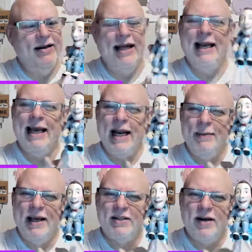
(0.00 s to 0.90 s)
then I got to
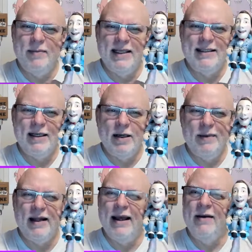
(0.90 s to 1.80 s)
make sure I'm listing him
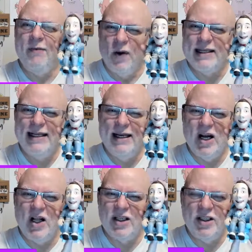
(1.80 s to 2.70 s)
at like
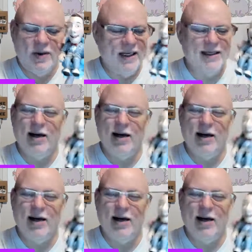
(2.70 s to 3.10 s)
$14 US.